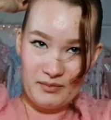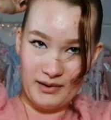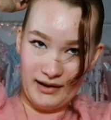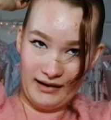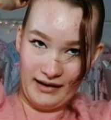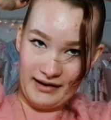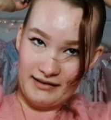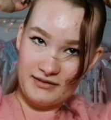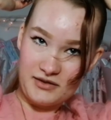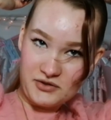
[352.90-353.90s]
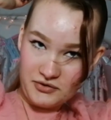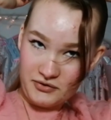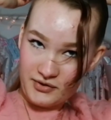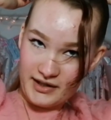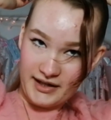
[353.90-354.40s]
But like, to
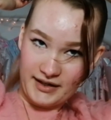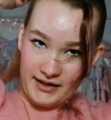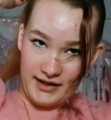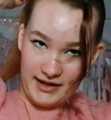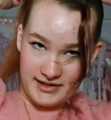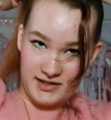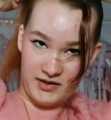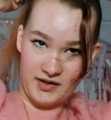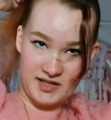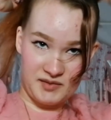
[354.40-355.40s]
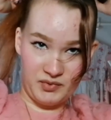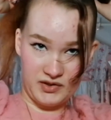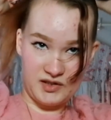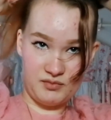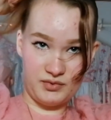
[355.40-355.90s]
get it as tight as
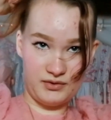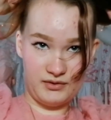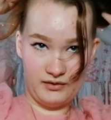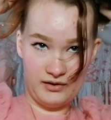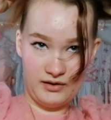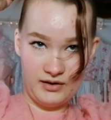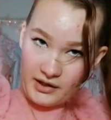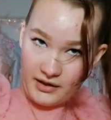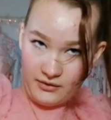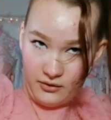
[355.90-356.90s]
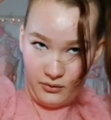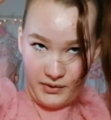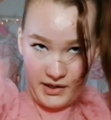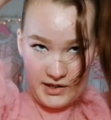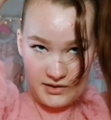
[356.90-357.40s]
possible. You can
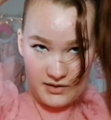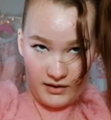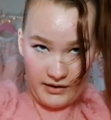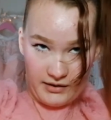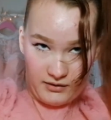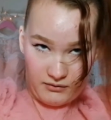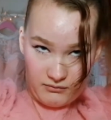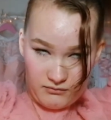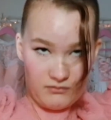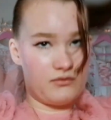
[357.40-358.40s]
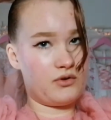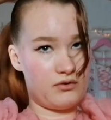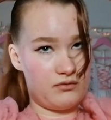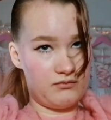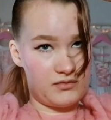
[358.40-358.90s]
always like
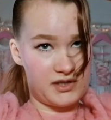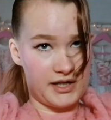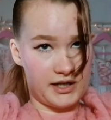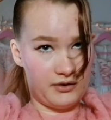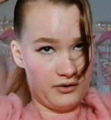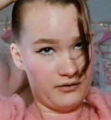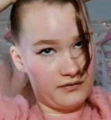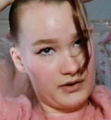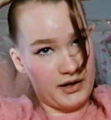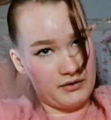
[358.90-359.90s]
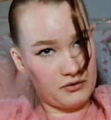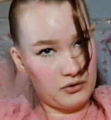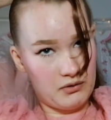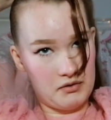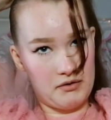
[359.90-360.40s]
take it off and
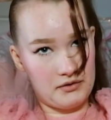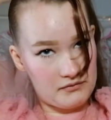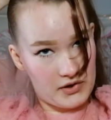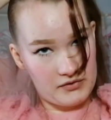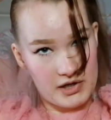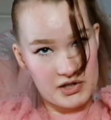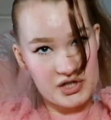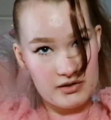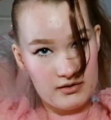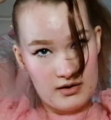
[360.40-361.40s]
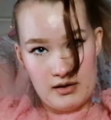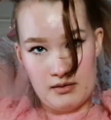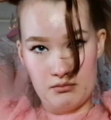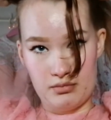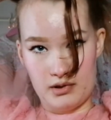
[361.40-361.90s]
go around and rearrange it,
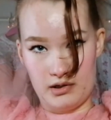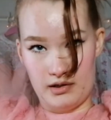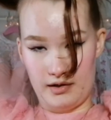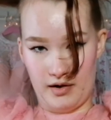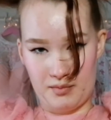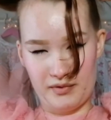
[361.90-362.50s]
but I